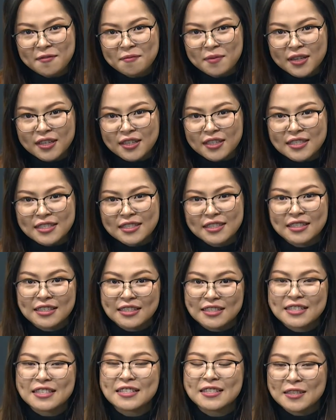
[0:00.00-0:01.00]
because it
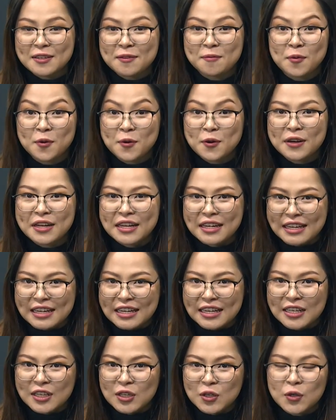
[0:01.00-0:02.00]
is still morning
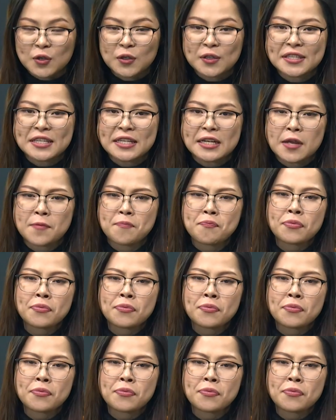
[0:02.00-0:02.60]
in New York City.